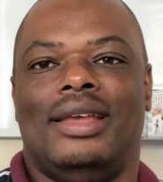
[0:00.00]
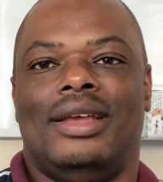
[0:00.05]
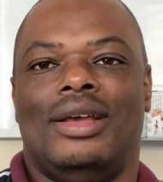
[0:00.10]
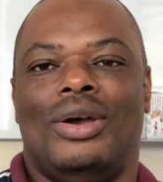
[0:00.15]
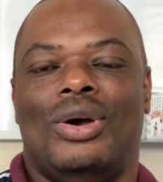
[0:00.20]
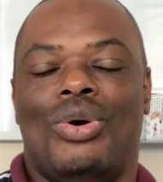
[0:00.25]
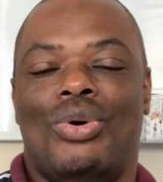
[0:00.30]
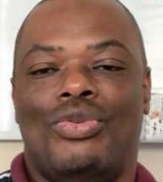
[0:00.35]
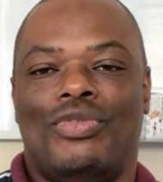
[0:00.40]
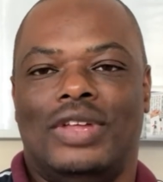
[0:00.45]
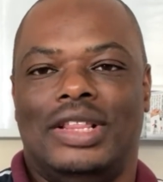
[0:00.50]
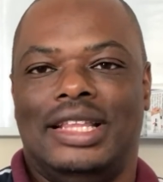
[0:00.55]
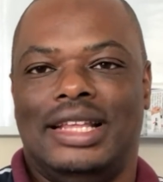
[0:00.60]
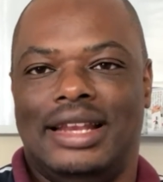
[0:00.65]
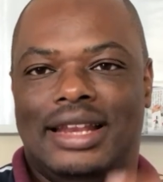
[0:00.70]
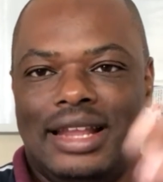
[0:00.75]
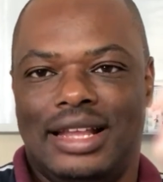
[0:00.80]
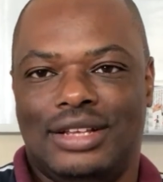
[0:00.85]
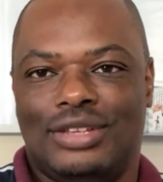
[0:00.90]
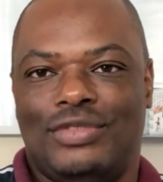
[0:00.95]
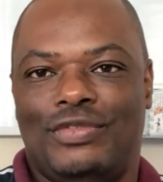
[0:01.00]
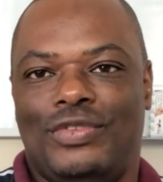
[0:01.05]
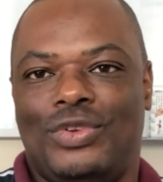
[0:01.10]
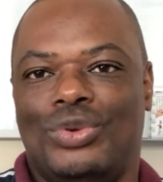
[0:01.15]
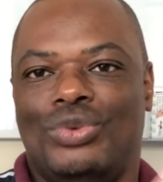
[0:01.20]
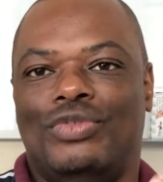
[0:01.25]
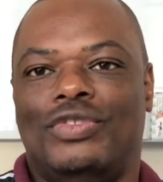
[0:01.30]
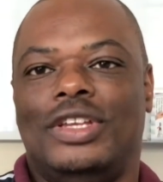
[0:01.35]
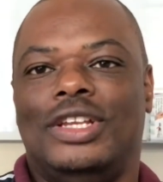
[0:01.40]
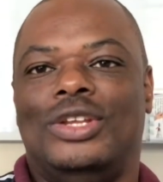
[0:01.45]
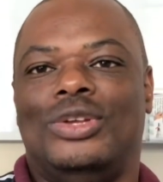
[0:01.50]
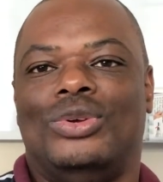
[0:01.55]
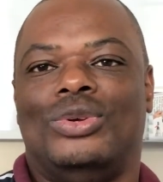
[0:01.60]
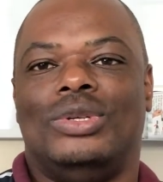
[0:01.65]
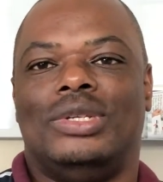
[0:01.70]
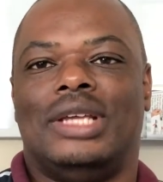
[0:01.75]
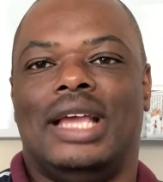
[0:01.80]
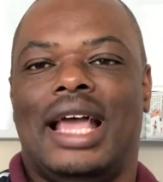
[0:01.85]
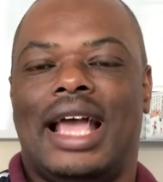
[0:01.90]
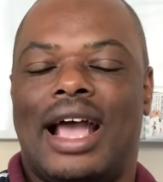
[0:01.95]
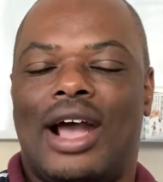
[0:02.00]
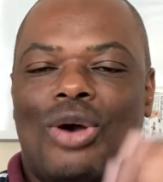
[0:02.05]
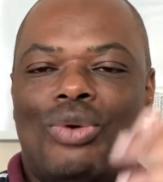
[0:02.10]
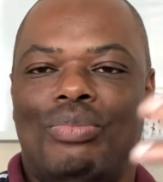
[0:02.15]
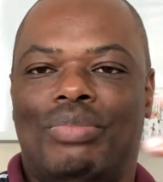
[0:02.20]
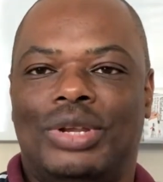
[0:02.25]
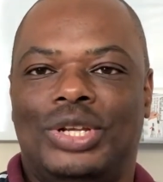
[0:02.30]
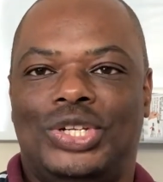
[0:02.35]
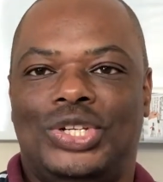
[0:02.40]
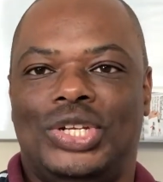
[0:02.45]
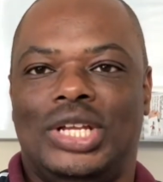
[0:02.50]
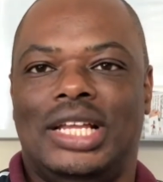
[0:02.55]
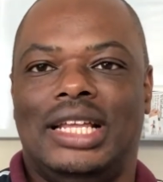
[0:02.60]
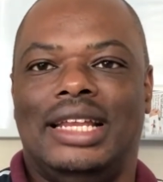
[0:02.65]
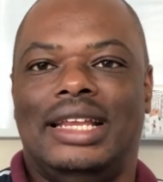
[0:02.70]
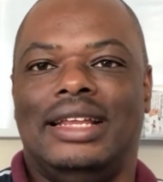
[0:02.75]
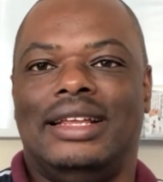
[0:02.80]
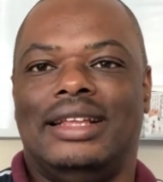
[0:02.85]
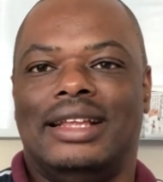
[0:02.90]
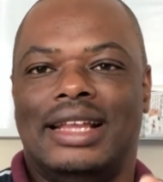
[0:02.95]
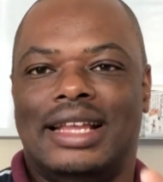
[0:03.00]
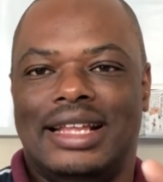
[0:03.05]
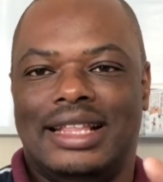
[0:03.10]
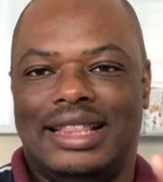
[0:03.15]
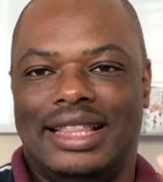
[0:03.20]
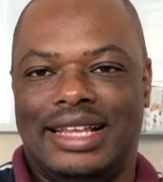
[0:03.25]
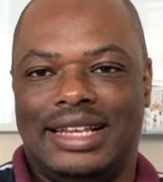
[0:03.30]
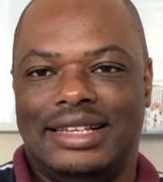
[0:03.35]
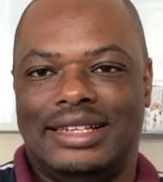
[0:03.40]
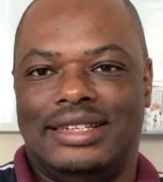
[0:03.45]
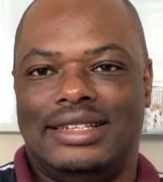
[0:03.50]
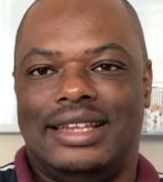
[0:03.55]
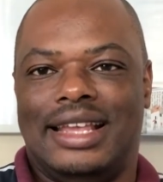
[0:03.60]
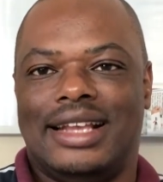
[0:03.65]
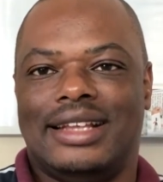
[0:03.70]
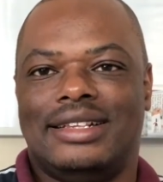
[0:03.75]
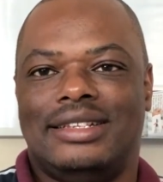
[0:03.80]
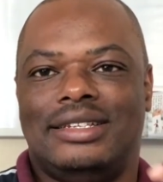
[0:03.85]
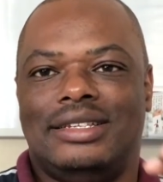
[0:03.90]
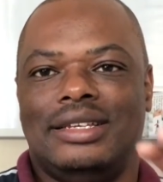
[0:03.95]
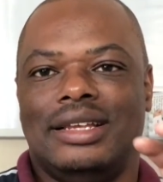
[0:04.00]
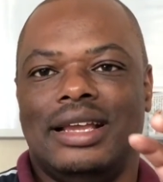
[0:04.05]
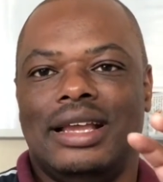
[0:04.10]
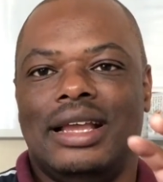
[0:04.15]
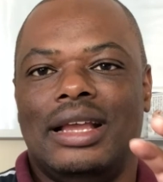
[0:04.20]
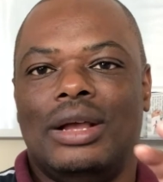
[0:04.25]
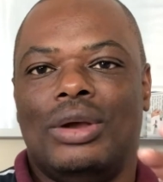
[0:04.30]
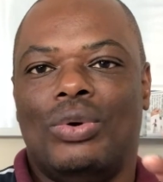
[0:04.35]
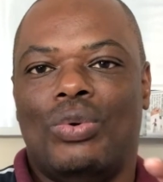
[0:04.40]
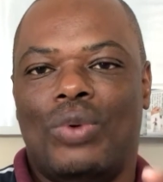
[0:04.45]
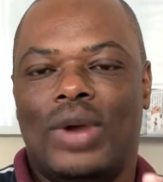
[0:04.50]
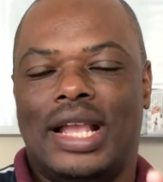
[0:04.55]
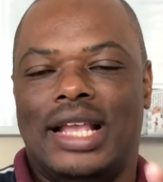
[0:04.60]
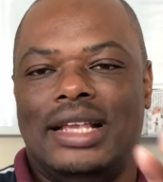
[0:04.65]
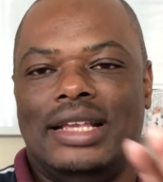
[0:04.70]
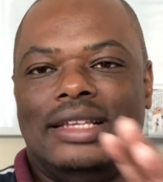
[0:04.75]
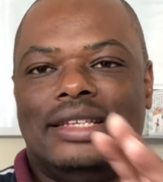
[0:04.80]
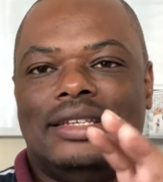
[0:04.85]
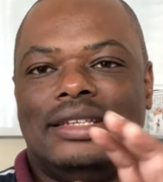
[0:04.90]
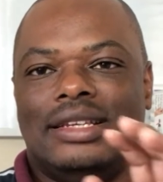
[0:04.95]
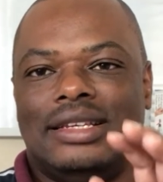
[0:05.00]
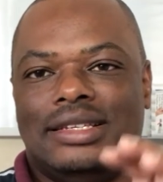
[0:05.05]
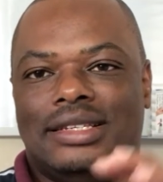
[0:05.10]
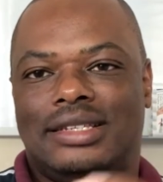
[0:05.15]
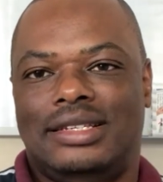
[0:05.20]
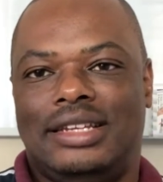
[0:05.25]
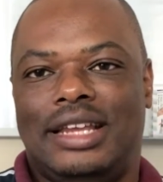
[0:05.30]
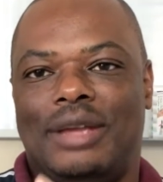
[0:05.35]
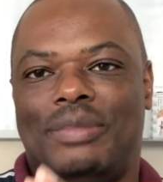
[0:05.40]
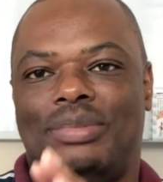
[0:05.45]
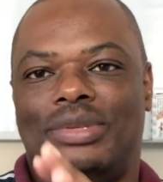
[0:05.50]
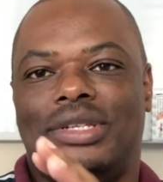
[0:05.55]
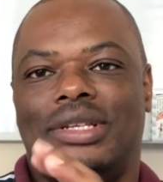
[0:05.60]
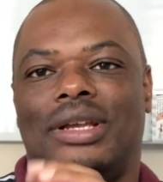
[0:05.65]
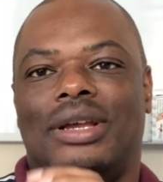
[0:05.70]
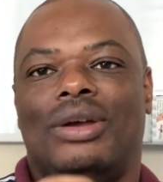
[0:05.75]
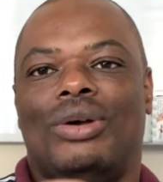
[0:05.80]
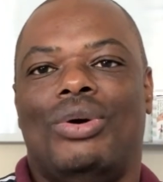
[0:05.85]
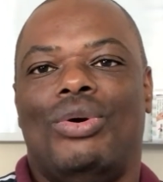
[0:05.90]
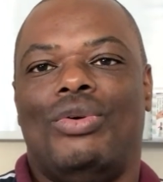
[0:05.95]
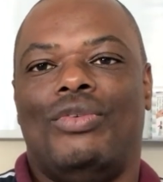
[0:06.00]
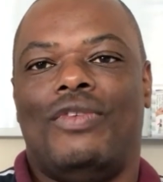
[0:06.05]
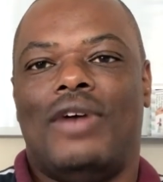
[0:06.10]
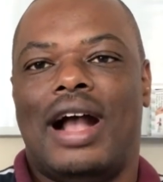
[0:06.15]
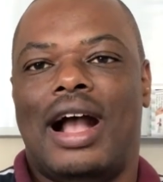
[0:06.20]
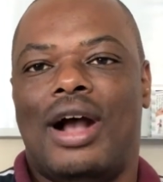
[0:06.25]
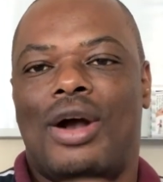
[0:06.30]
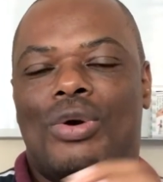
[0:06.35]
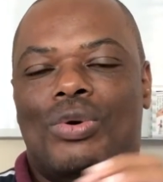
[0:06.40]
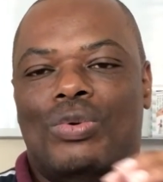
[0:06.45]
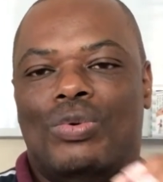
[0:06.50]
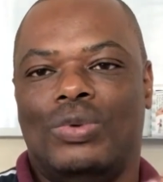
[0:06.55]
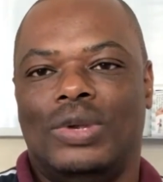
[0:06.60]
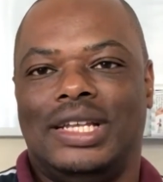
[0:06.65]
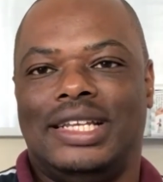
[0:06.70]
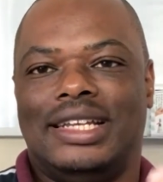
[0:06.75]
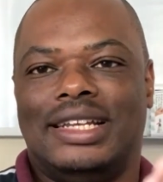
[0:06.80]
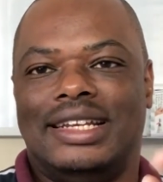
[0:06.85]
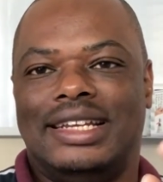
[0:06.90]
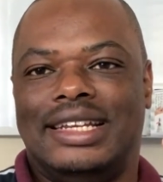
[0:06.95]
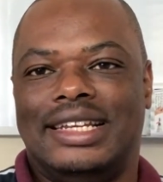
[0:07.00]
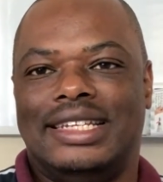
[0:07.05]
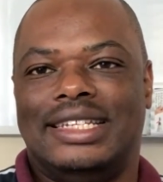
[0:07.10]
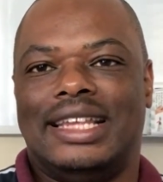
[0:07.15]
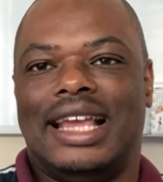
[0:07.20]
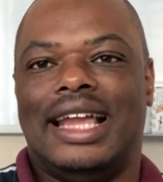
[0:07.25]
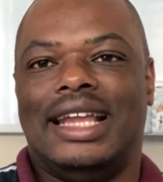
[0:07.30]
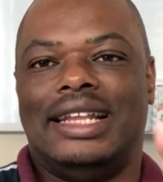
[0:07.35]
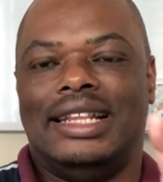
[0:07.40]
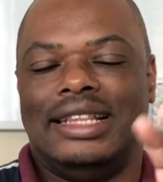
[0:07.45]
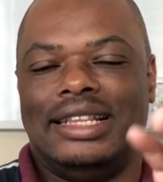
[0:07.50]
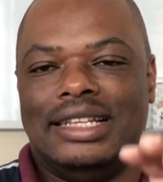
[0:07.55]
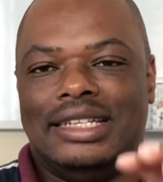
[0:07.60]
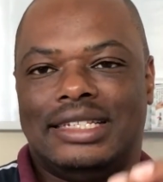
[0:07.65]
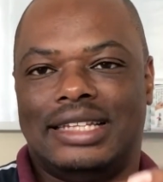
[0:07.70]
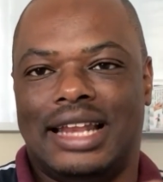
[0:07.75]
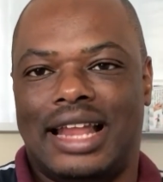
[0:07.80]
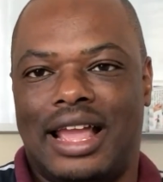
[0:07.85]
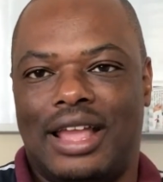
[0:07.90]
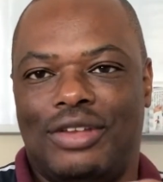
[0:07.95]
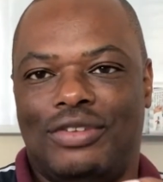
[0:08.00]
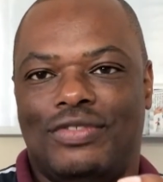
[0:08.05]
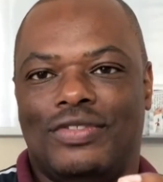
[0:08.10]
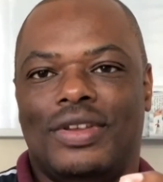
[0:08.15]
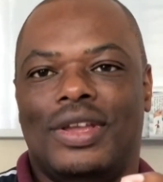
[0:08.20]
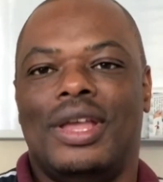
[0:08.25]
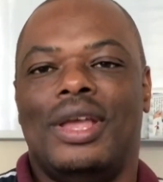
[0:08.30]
Over the next few videos, I'll be sharing the exact ways, steps of how we can design this life.